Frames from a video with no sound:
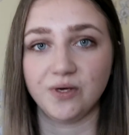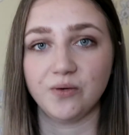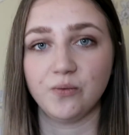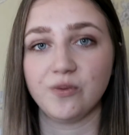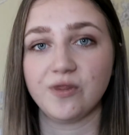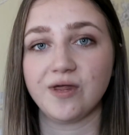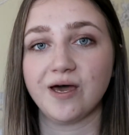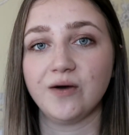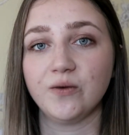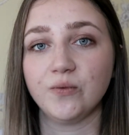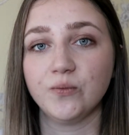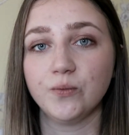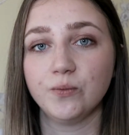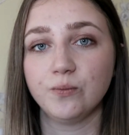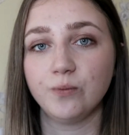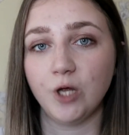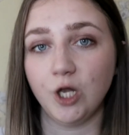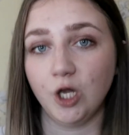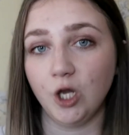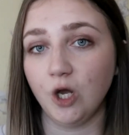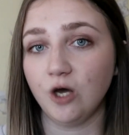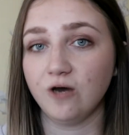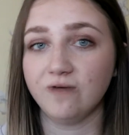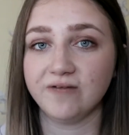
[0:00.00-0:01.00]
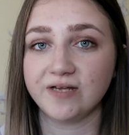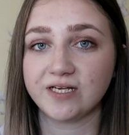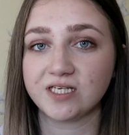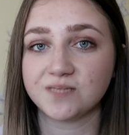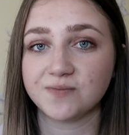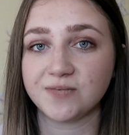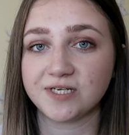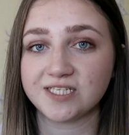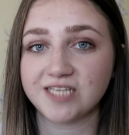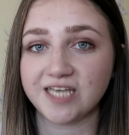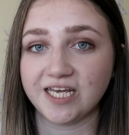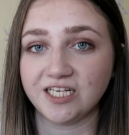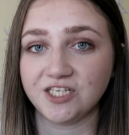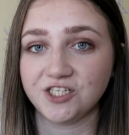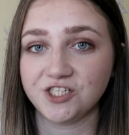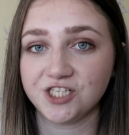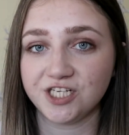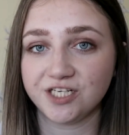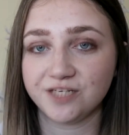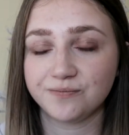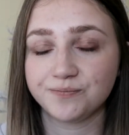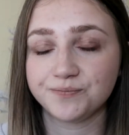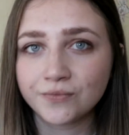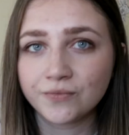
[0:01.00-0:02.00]
it without a lot of
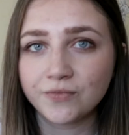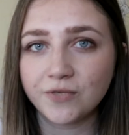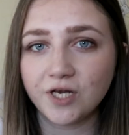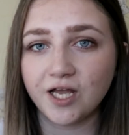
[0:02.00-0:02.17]
expectation.